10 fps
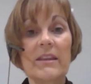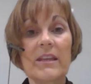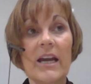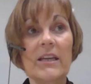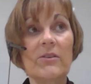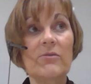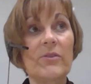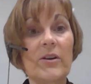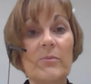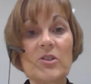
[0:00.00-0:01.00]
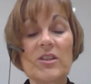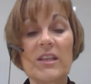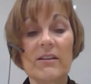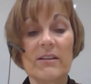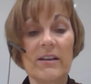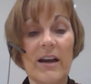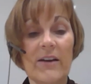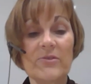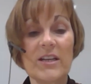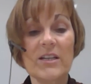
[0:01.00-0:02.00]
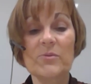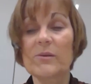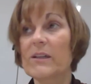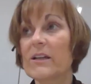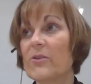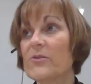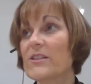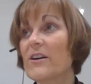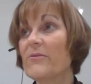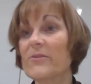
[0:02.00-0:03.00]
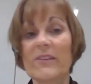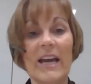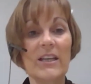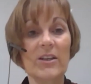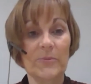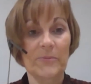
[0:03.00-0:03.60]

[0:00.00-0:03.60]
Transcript: thank you very much. I think after that we will close it off. Thank you.